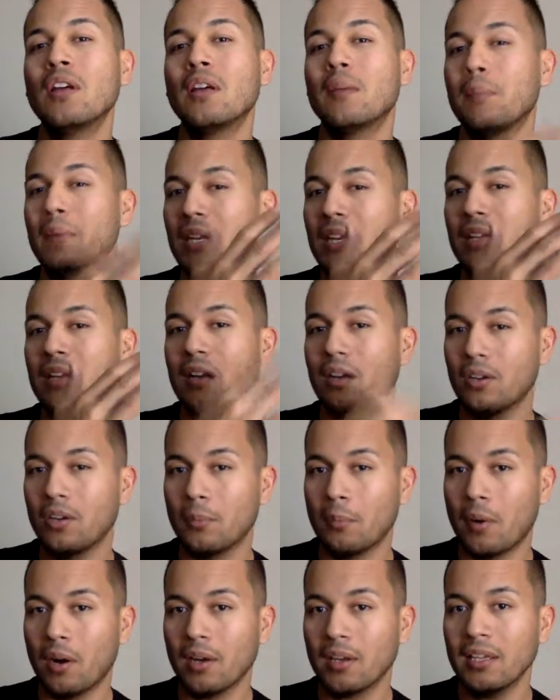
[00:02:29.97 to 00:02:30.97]
meaning under
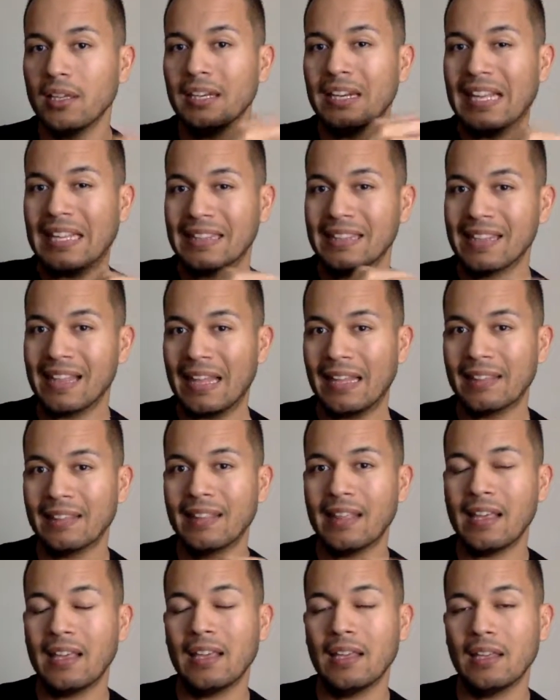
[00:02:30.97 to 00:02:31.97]
market, and then
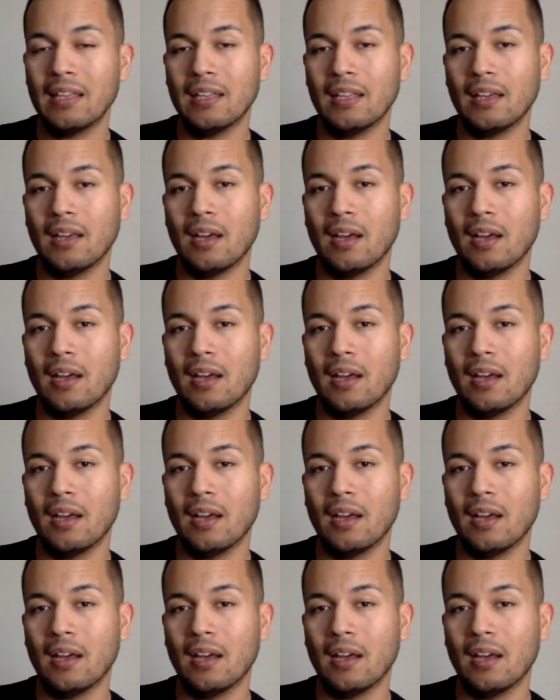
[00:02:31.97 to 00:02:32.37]
they